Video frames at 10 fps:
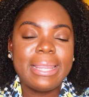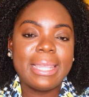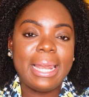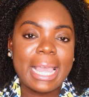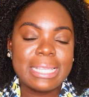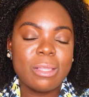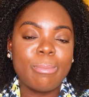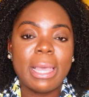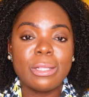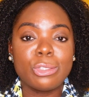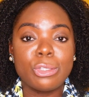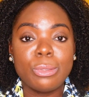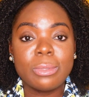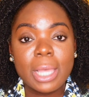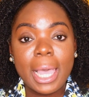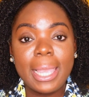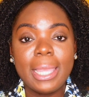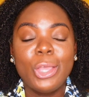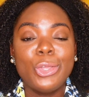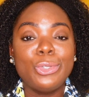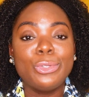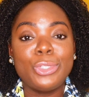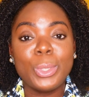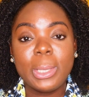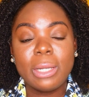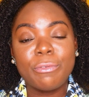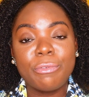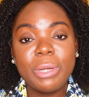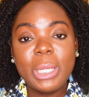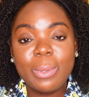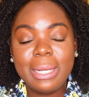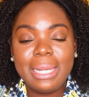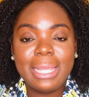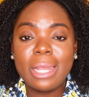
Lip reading: the elastic bands too tight, you're doing it frequently,